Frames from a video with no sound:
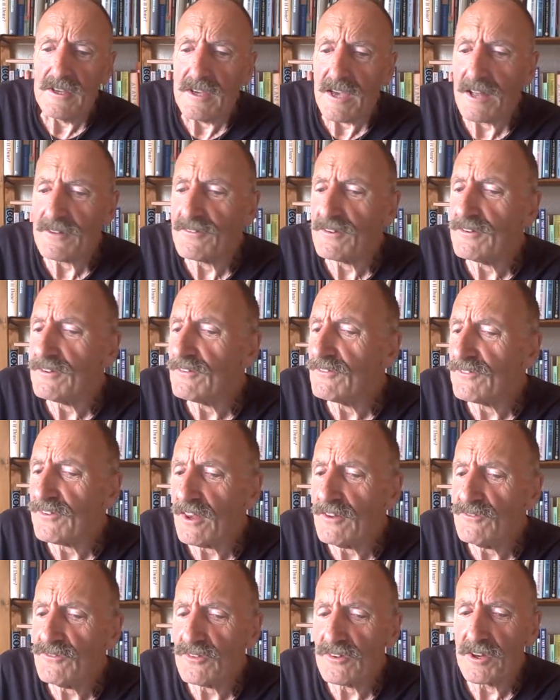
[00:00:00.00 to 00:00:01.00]
and it
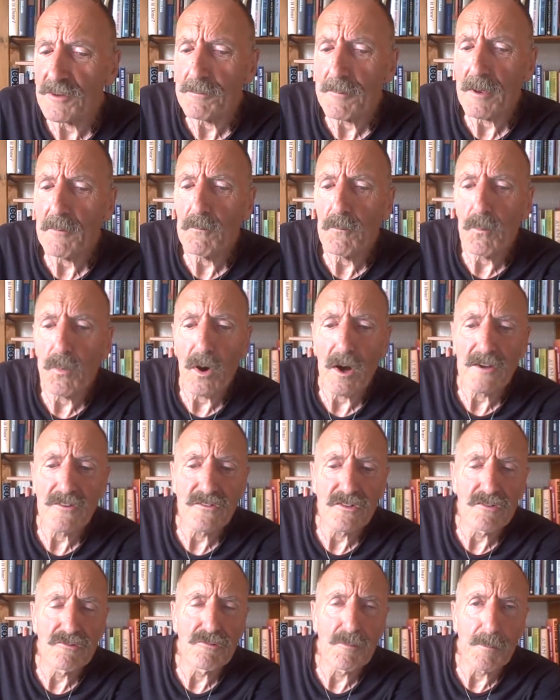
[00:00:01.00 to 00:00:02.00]
essentially meant
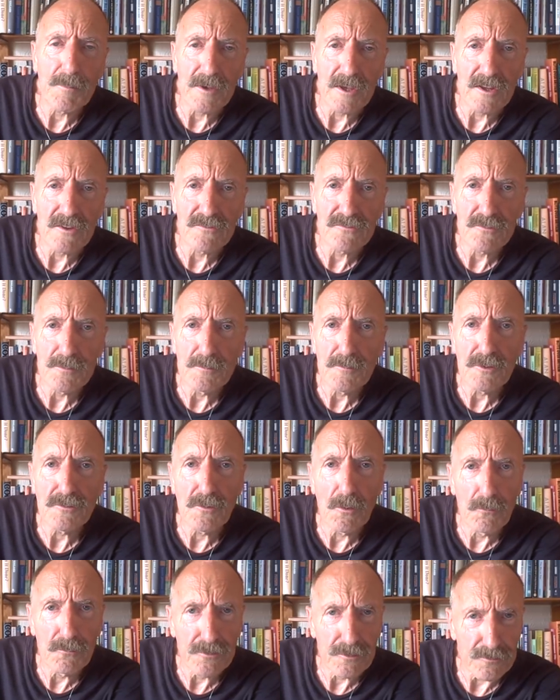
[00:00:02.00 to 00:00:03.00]
white Europeans from the
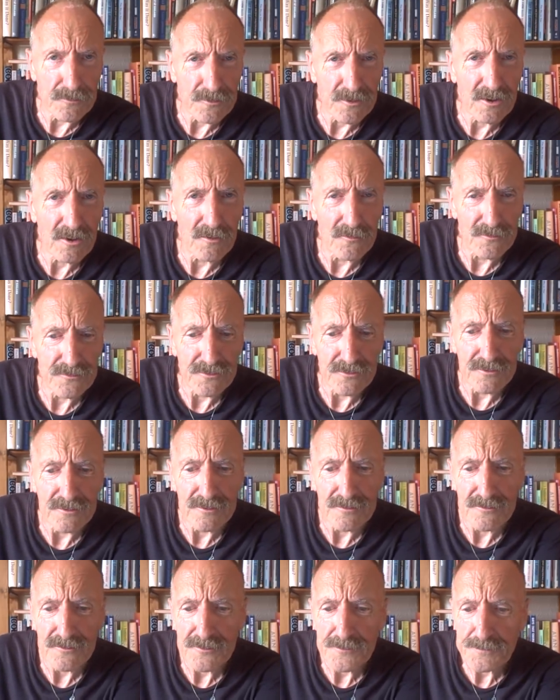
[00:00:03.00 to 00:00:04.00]
north of the
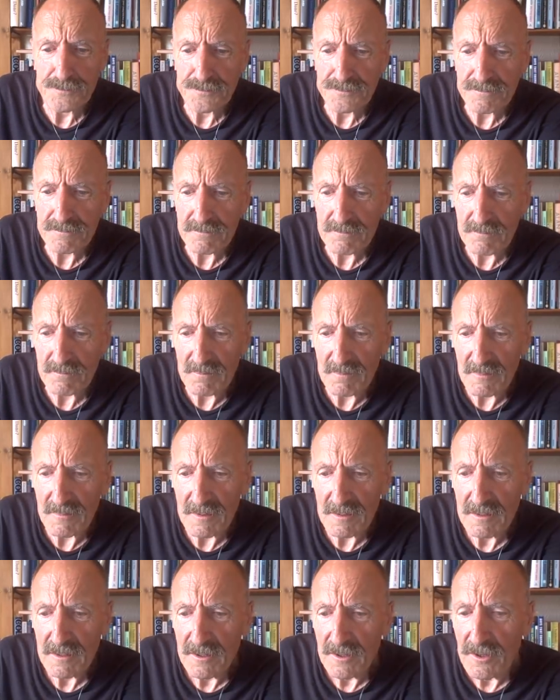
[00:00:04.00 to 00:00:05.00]
continent.
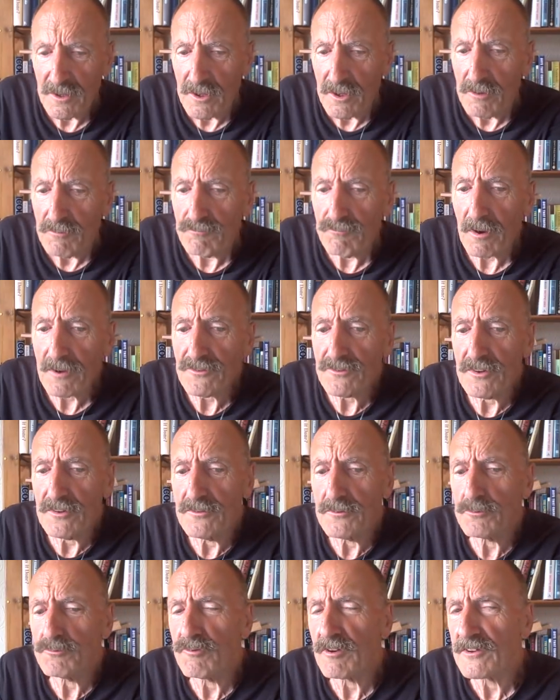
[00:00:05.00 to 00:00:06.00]

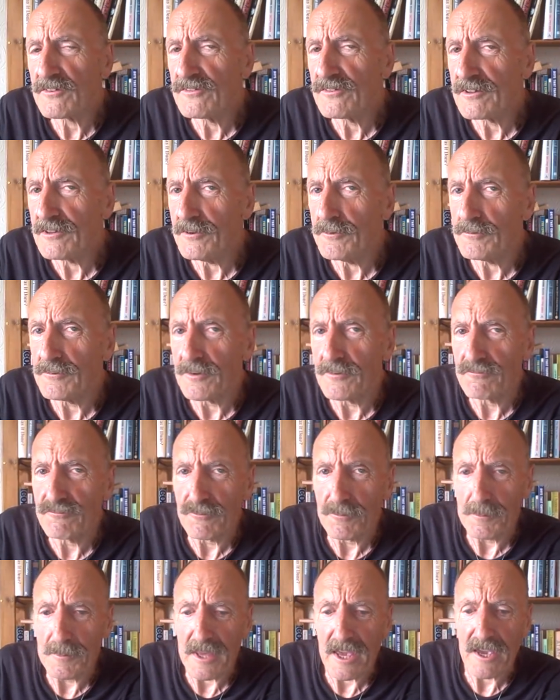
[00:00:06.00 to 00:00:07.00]
Russians were excluded
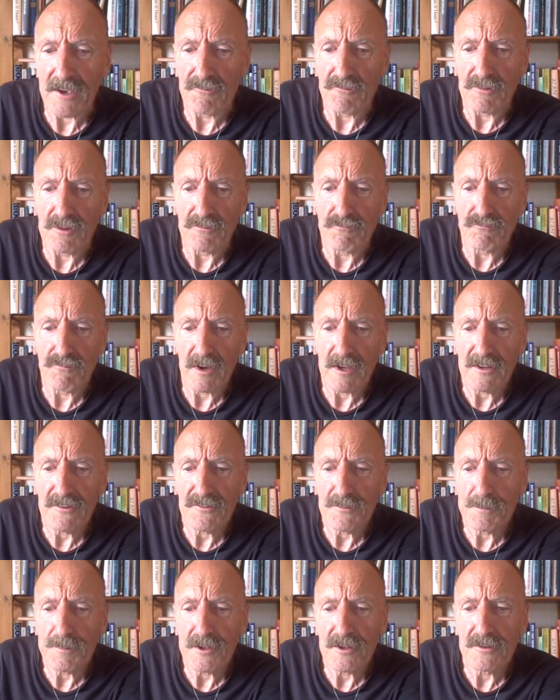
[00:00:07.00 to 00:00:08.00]
from the Aryan
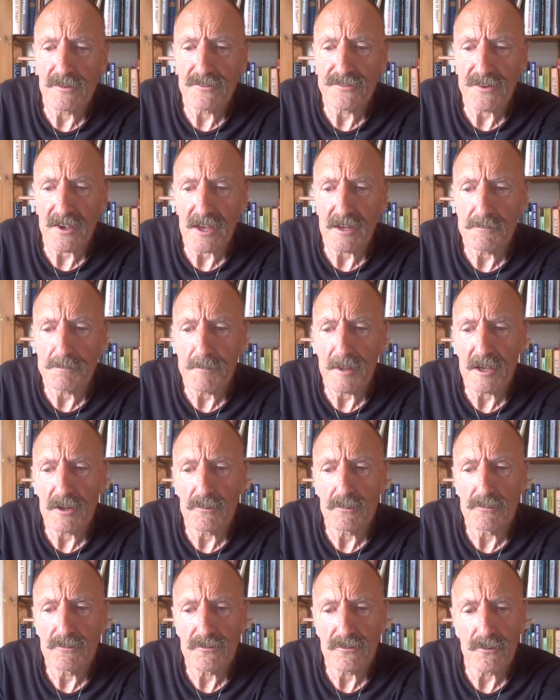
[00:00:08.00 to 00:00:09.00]
race because they had
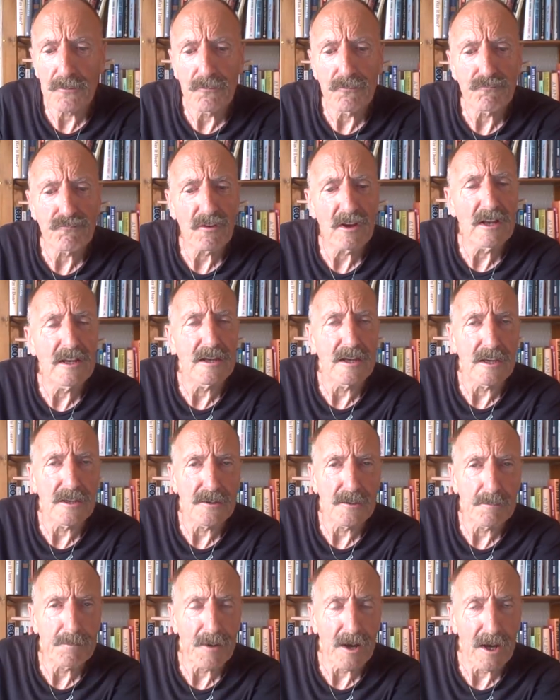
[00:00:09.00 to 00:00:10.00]
mingled too freely in
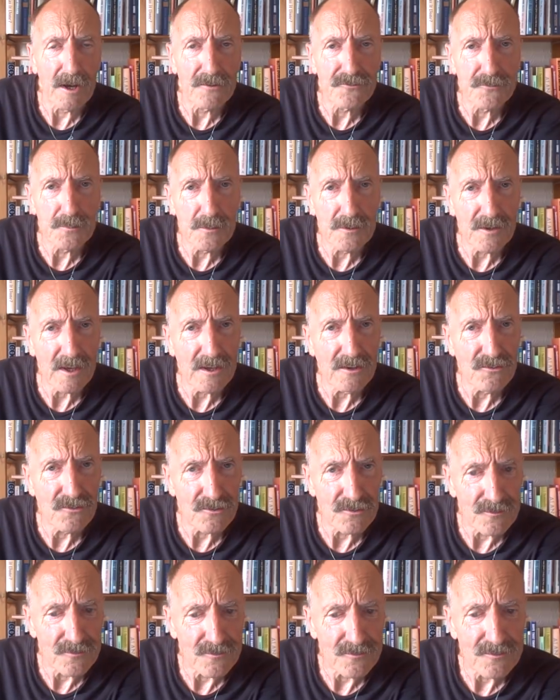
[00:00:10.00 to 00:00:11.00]
the past with
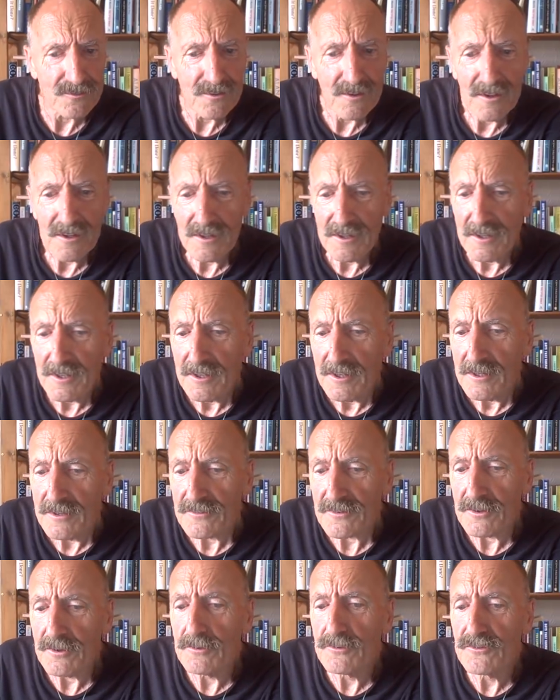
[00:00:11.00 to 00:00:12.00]
Asians.
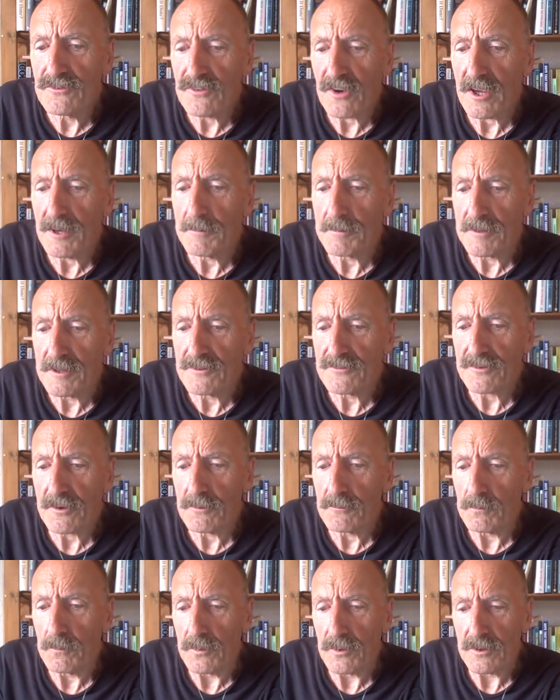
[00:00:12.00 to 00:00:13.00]
To use Chamberlain's
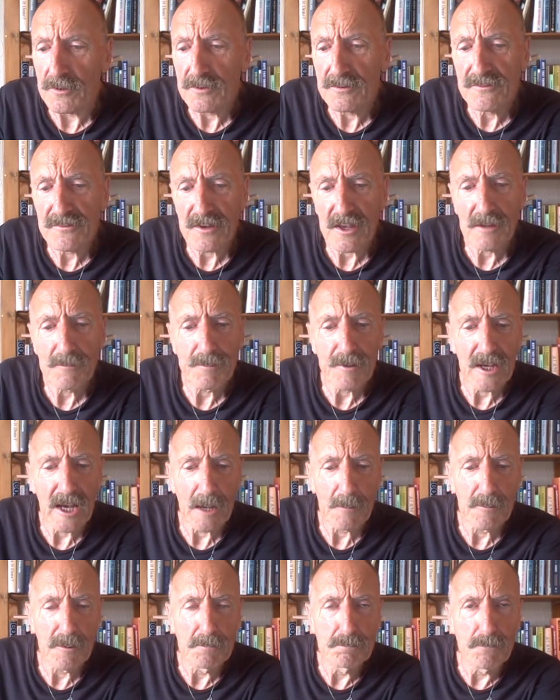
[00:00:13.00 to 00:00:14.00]
own words, they had
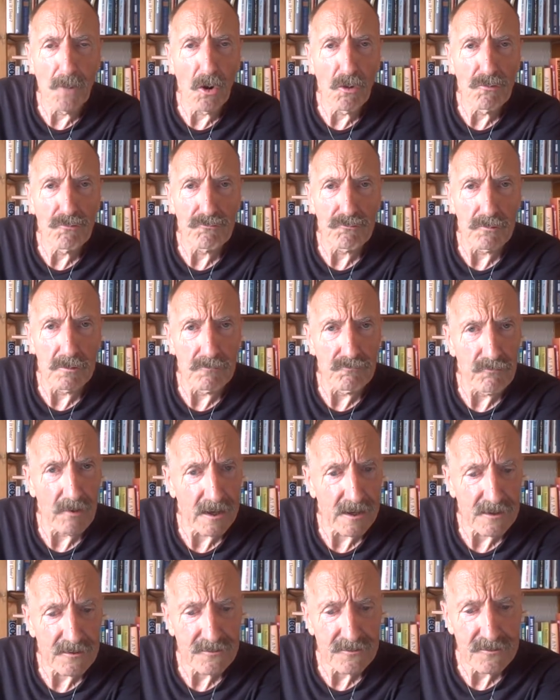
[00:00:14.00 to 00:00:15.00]
become a mongrel
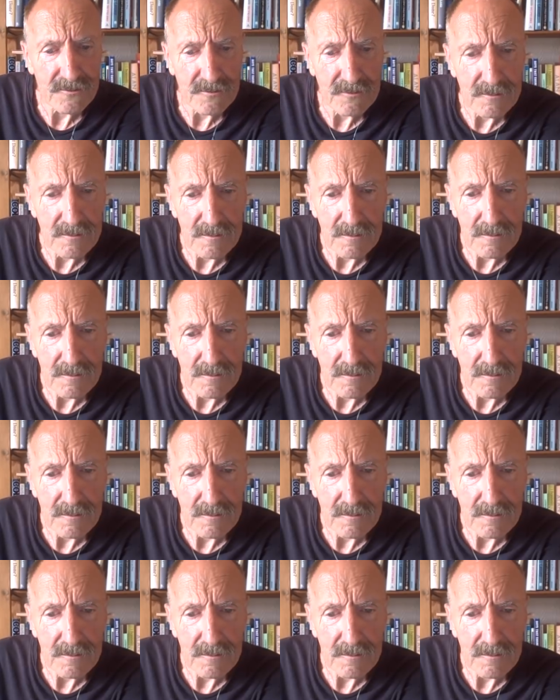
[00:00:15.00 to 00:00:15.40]
race.